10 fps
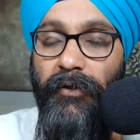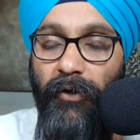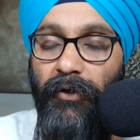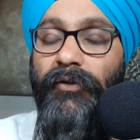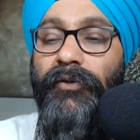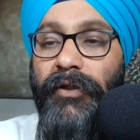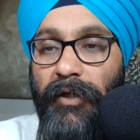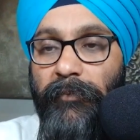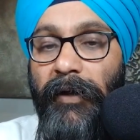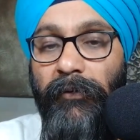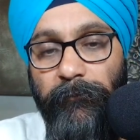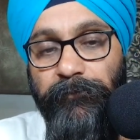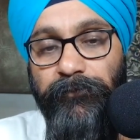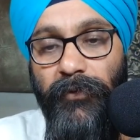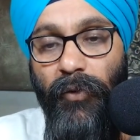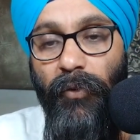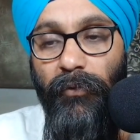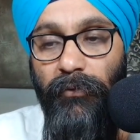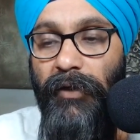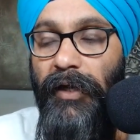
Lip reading: are going to come out whole.